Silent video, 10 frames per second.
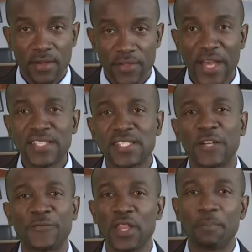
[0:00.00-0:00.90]
That's
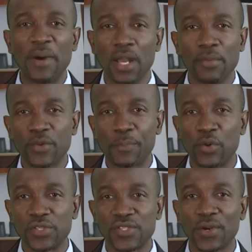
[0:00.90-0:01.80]
it for the Parliament
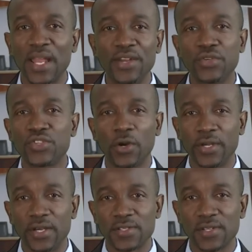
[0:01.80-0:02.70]
Report. So glad you
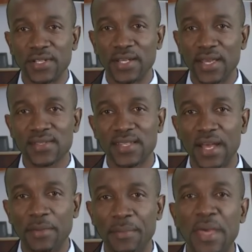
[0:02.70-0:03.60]
joined us. Until next
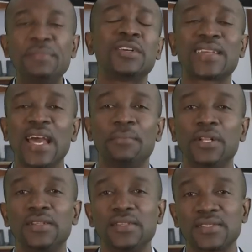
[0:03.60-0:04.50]
time, I'm Edmund
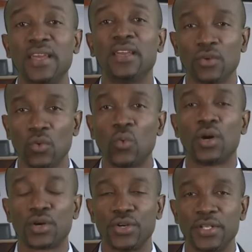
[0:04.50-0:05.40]
Campbell saying,
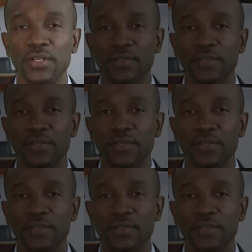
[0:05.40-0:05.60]
Walk good.